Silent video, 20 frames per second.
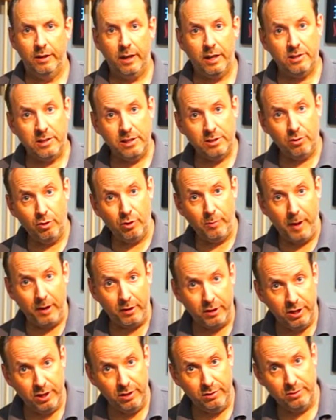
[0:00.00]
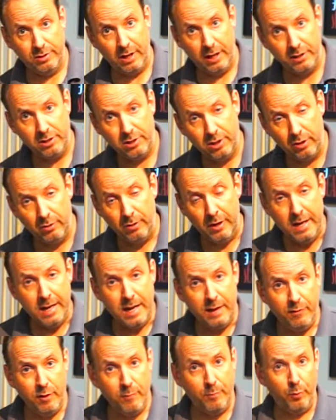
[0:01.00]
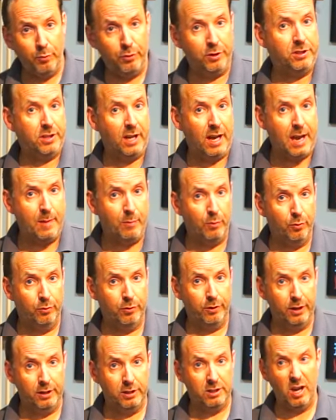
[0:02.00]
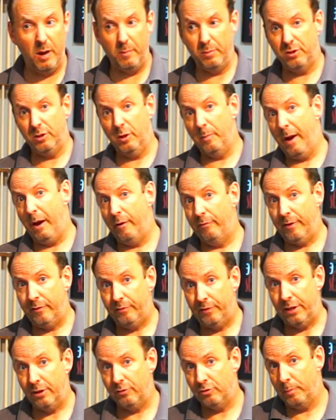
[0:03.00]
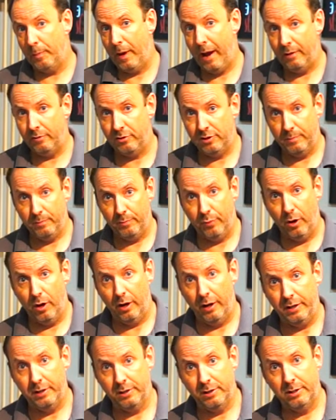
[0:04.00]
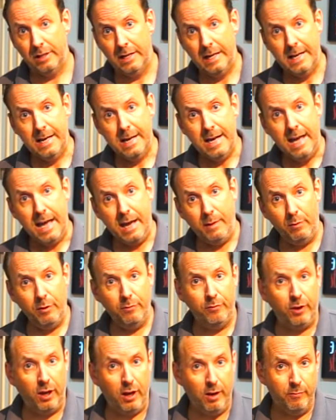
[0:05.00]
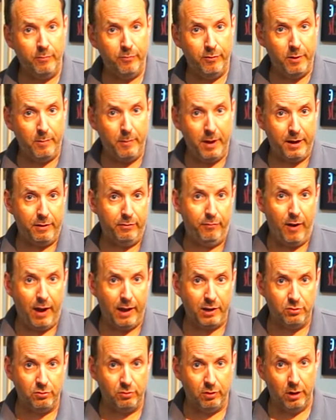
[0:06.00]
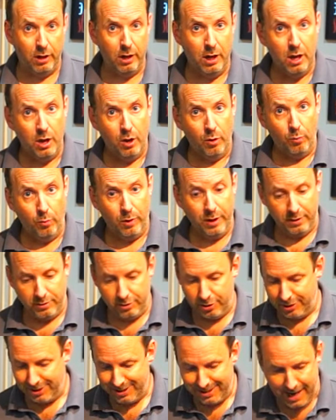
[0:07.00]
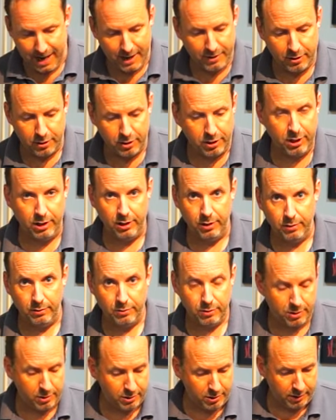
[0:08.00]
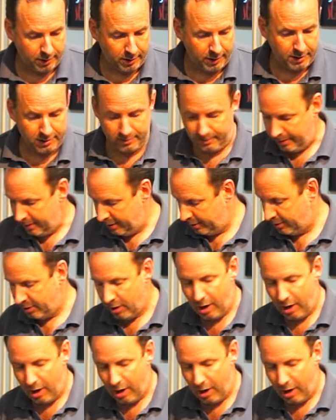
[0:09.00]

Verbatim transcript: Okay, so let's talk about cues then. So if you've bought a table that's up to about £1,500 in price, It will have come from the manufacturer with just standard cues. So this